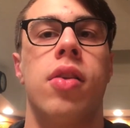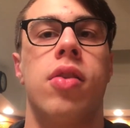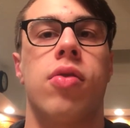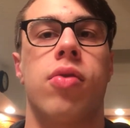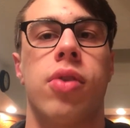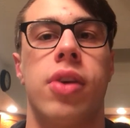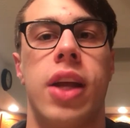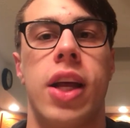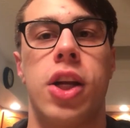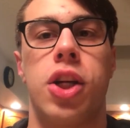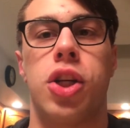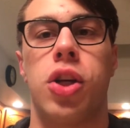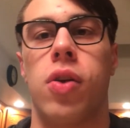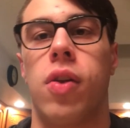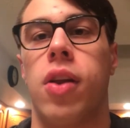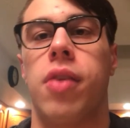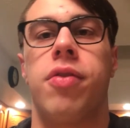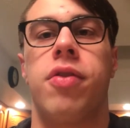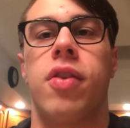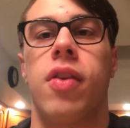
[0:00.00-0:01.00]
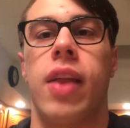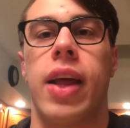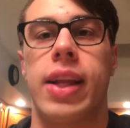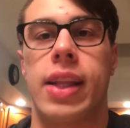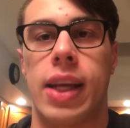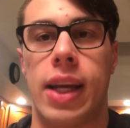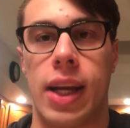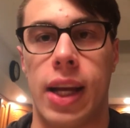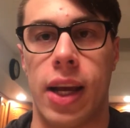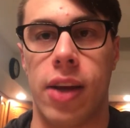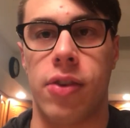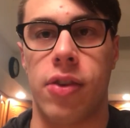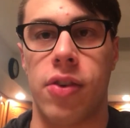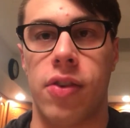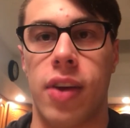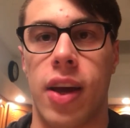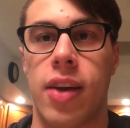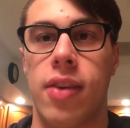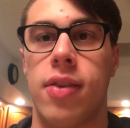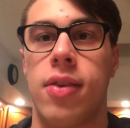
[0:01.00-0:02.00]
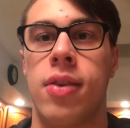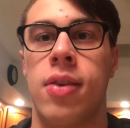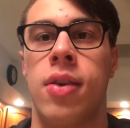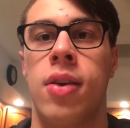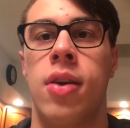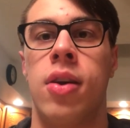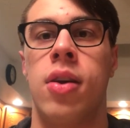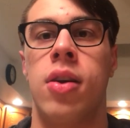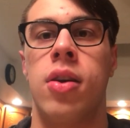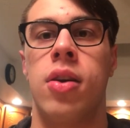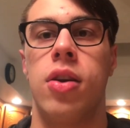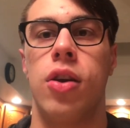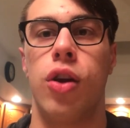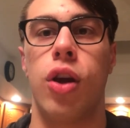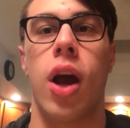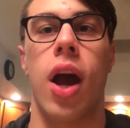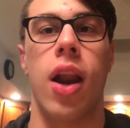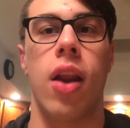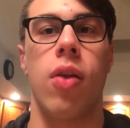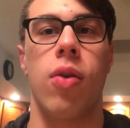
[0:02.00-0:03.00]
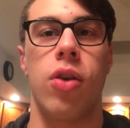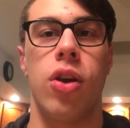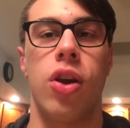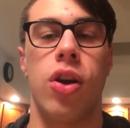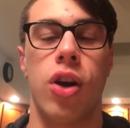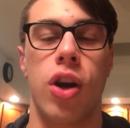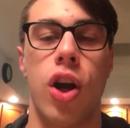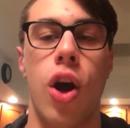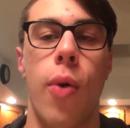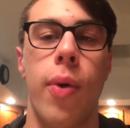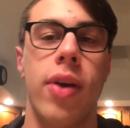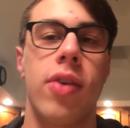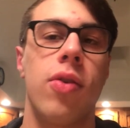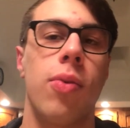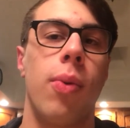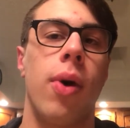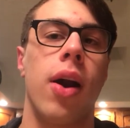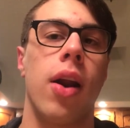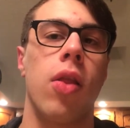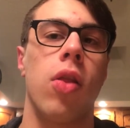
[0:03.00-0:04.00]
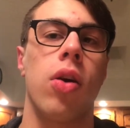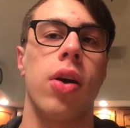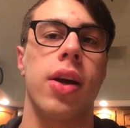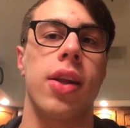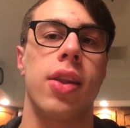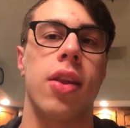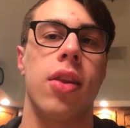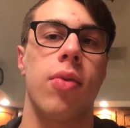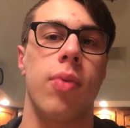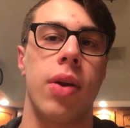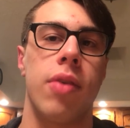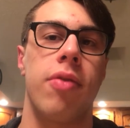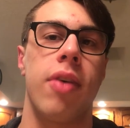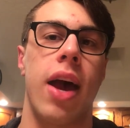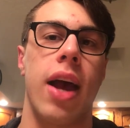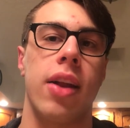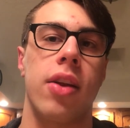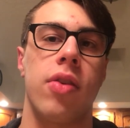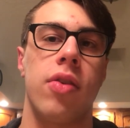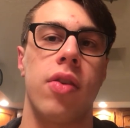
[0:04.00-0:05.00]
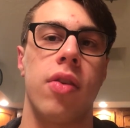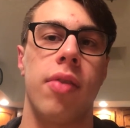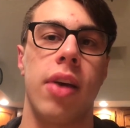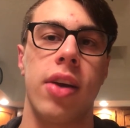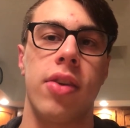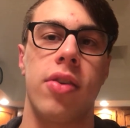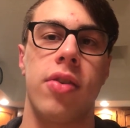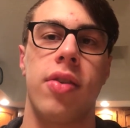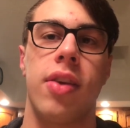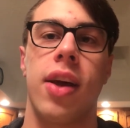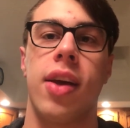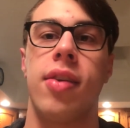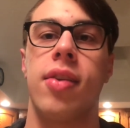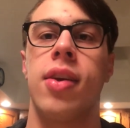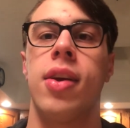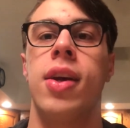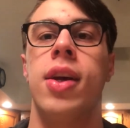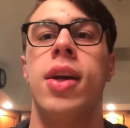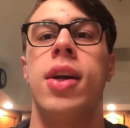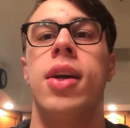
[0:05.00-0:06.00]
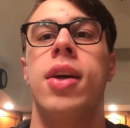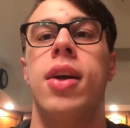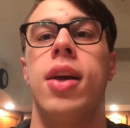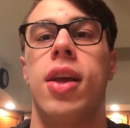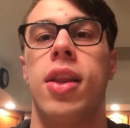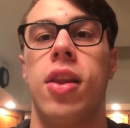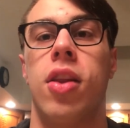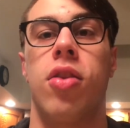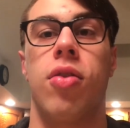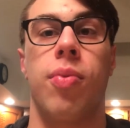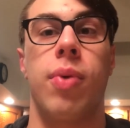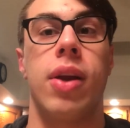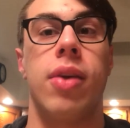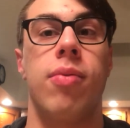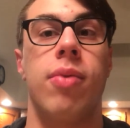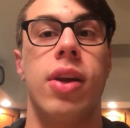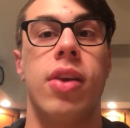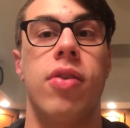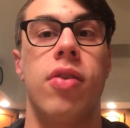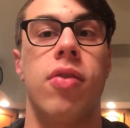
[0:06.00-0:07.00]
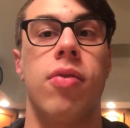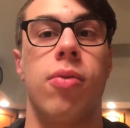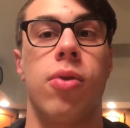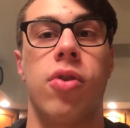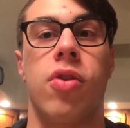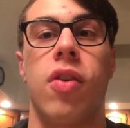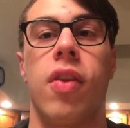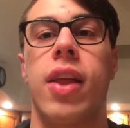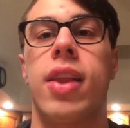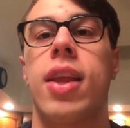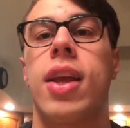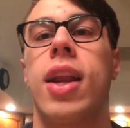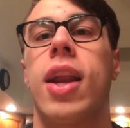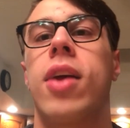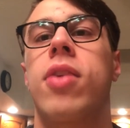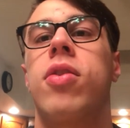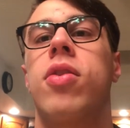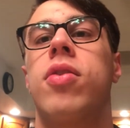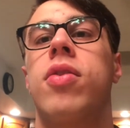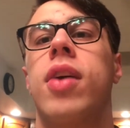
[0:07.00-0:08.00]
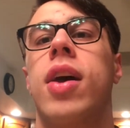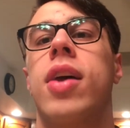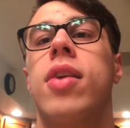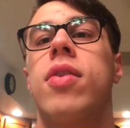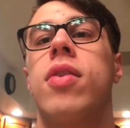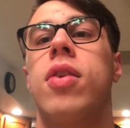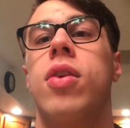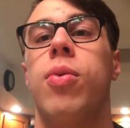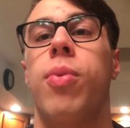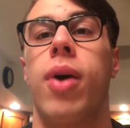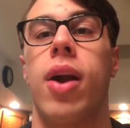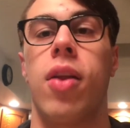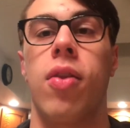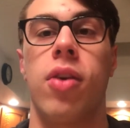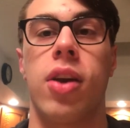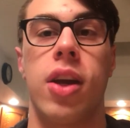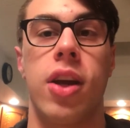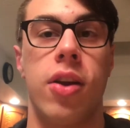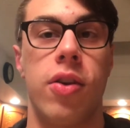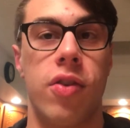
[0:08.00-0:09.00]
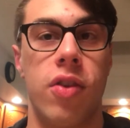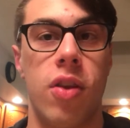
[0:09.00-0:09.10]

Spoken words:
credential of selecting an exercise. You're going to want to look at the 3 factors of exercise and the 3 reasons for selecting an exercise. You want to look at your